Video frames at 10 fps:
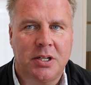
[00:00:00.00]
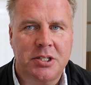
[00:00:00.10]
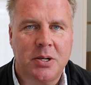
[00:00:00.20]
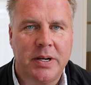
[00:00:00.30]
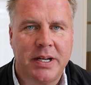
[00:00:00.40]

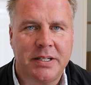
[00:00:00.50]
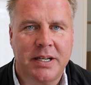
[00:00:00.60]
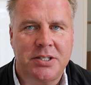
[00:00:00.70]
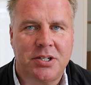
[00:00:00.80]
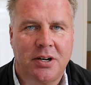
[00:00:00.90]
let's go ahead and
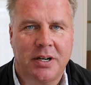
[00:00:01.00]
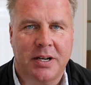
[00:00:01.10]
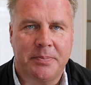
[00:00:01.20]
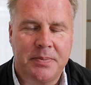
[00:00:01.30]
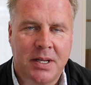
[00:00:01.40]
get
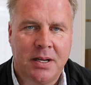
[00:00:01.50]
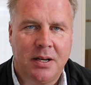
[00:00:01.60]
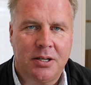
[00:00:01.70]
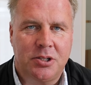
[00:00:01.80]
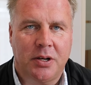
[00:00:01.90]
started.
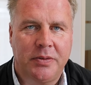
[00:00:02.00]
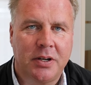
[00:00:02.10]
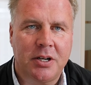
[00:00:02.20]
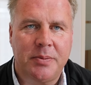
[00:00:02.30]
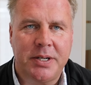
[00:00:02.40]
So if
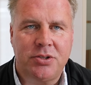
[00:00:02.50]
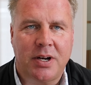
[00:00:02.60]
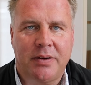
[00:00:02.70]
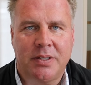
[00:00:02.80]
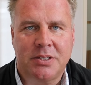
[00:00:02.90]
you're going to be
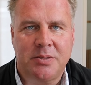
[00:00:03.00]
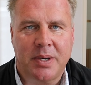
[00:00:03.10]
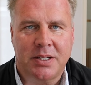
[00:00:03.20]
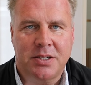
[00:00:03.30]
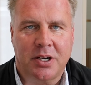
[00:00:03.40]
traveling to
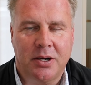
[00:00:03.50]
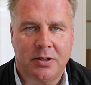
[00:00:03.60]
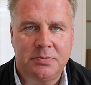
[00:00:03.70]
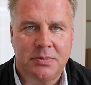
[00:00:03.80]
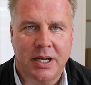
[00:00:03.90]

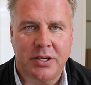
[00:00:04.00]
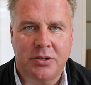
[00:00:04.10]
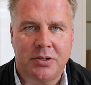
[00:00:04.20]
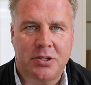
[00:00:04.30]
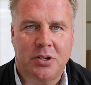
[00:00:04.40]
Mexico and
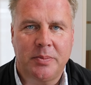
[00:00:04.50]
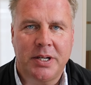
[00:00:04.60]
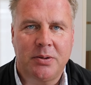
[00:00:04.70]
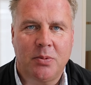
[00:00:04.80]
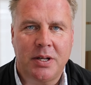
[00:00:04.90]
you're
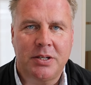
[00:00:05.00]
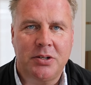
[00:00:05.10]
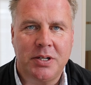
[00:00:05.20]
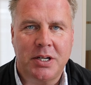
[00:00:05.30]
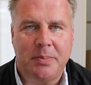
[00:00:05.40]
determining whether
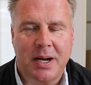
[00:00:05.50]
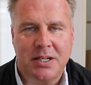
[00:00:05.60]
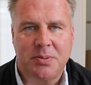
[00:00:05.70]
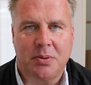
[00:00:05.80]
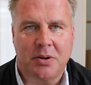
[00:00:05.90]
you need a
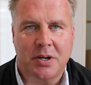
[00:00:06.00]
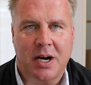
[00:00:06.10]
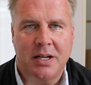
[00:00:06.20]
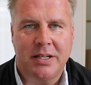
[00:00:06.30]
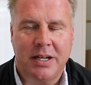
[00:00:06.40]
passport or
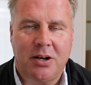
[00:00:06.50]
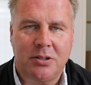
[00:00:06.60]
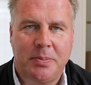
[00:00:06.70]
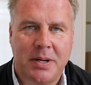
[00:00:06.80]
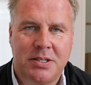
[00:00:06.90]
not, it
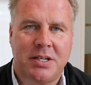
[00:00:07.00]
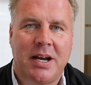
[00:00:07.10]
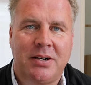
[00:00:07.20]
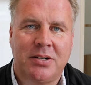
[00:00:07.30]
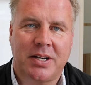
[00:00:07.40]
all depends on
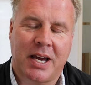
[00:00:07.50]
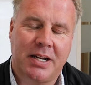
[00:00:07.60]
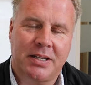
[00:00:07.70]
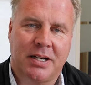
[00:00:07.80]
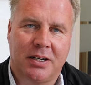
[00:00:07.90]
how you're
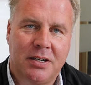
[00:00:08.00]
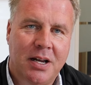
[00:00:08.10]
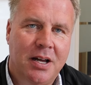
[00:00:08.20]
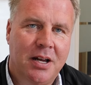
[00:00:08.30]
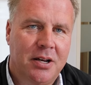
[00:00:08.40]
getting there.
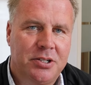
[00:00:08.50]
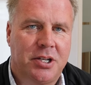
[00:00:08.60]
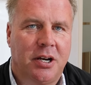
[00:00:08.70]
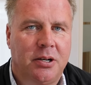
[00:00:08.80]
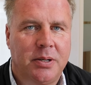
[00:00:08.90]

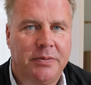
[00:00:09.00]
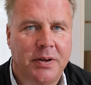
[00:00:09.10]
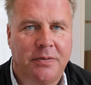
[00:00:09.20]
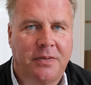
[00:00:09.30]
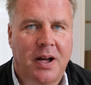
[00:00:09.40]
So
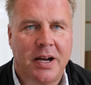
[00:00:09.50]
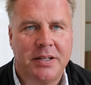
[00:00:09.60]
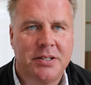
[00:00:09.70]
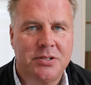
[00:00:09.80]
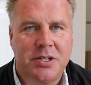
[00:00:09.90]
if you're
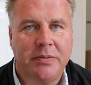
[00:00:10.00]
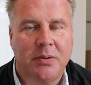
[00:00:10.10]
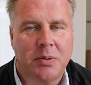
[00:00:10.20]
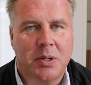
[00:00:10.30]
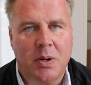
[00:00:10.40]
flying, there's
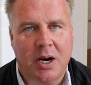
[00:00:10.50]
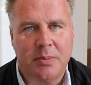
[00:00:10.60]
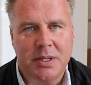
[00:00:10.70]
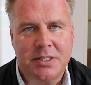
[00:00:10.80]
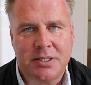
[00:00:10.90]
different
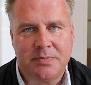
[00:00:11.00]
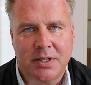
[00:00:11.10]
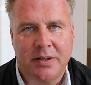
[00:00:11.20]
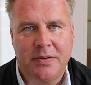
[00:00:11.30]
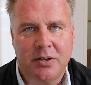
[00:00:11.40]
requirements.
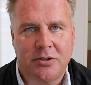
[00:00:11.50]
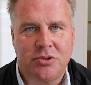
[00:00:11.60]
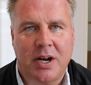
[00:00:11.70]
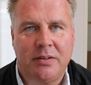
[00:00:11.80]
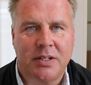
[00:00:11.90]
If you're
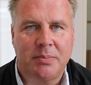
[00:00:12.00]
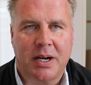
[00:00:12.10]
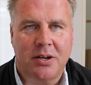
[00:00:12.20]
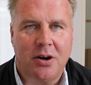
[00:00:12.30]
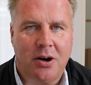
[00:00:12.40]
traveling
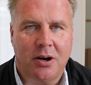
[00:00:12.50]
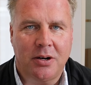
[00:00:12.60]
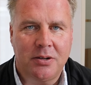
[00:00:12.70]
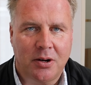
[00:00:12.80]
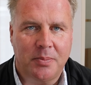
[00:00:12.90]
by
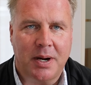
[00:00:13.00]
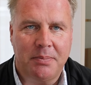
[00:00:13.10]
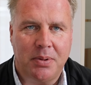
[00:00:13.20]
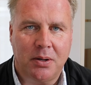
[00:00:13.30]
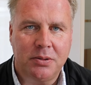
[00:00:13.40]
car or
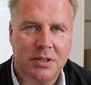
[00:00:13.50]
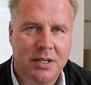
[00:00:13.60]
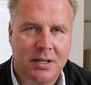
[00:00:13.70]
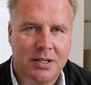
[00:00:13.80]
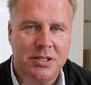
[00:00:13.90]
by boat,
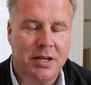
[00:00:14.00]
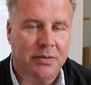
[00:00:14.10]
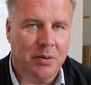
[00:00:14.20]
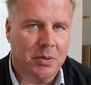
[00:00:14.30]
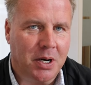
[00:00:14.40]
there's
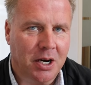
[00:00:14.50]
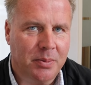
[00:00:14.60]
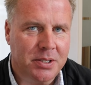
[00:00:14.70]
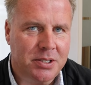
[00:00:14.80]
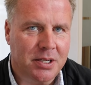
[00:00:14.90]
different
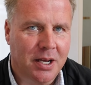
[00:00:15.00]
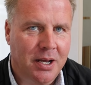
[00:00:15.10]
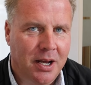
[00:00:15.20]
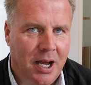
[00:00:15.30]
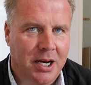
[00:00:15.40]
requirements.
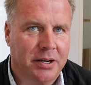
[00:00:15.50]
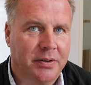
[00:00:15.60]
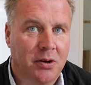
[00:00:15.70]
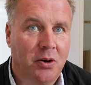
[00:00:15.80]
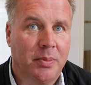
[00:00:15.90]
And
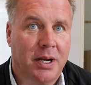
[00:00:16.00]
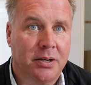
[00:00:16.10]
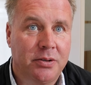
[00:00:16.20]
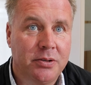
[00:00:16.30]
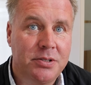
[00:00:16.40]
if you're going by
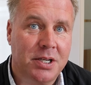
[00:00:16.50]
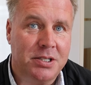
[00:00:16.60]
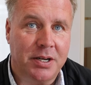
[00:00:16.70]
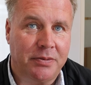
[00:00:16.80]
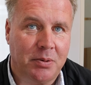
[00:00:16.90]
a cruise,
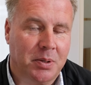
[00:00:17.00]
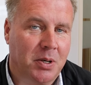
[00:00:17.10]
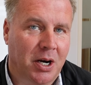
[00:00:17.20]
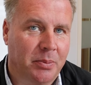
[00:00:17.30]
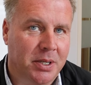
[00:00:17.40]
there's different
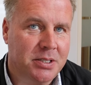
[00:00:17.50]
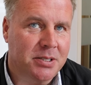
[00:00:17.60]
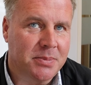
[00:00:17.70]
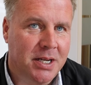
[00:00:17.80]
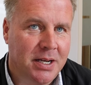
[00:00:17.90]

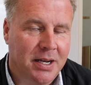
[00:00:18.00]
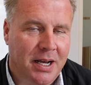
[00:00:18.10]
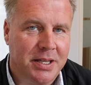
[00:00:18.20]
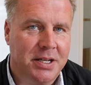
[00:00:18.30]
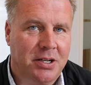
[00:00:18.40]
requirements.
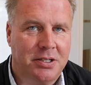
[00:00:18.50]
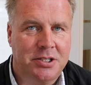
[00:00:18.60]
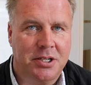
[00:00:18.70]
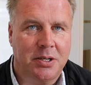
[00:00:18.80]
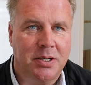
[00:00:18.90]
And then
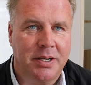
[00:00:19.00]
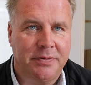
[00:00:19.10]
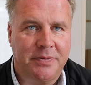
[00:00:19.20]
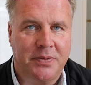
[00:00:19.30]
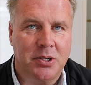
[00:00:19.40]
also,
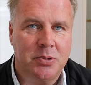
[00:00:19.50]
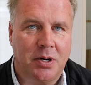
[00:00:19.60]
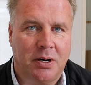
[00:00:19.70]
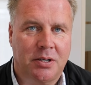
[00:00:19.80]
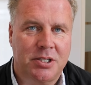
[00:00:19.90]
if
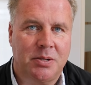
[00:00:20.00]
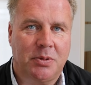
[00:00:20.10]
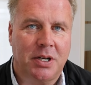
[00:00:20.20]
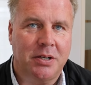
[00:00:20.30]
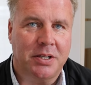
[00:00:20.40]
you are
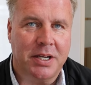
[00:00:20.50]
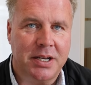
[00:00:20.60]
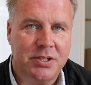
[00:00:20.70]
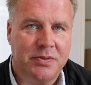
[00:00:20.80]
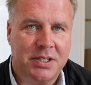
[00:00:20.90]
someone under the
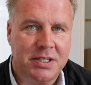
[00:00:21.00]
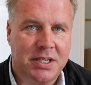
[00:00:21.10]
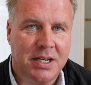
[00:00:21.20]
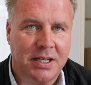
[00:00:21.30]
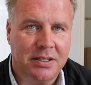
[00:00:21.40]
age of
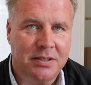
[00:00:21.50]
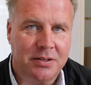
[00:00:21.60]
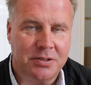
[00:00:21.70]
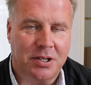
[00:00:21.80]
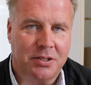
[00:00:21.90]
16,
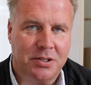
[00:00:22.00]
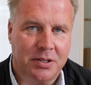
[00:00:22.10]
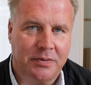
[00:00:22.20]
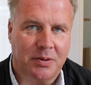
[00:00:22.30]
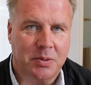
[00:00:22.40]
there's also
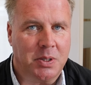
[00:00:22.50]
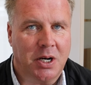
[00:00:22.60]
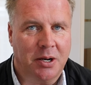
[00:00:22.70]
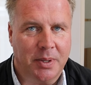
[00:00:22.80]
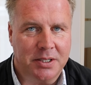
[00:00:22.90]
different
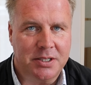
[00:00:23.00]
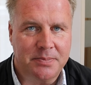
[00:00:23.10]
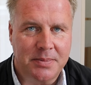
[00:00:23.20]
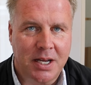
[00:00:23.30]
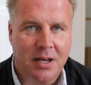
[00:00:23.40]
requirements.